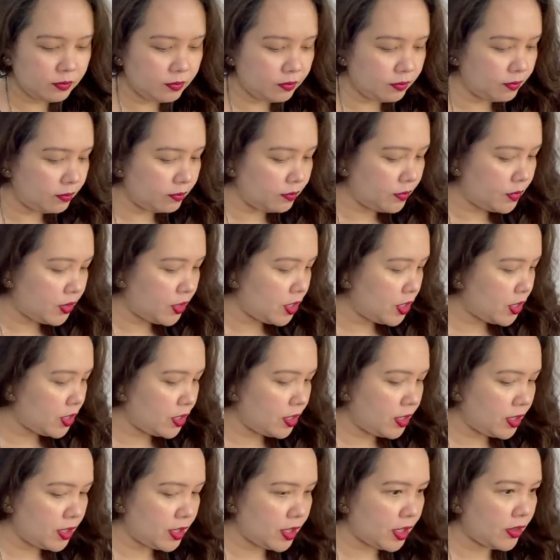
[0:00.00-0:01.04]
I'm just
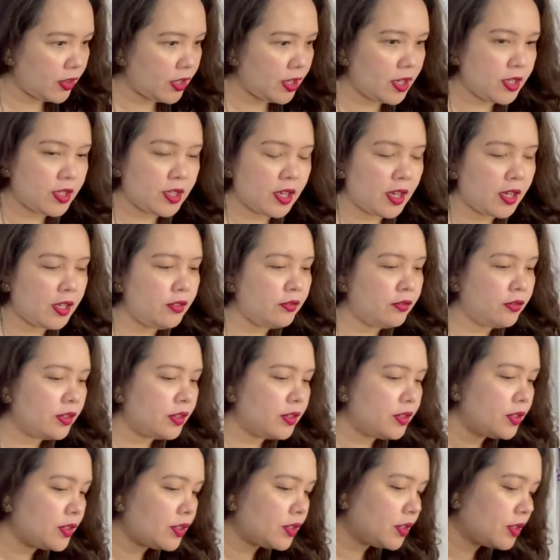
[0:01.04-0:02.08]
gonna set that aside
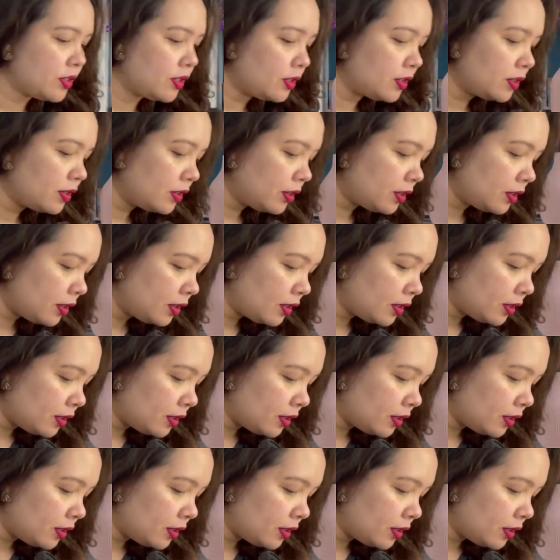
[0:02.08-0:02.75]
first.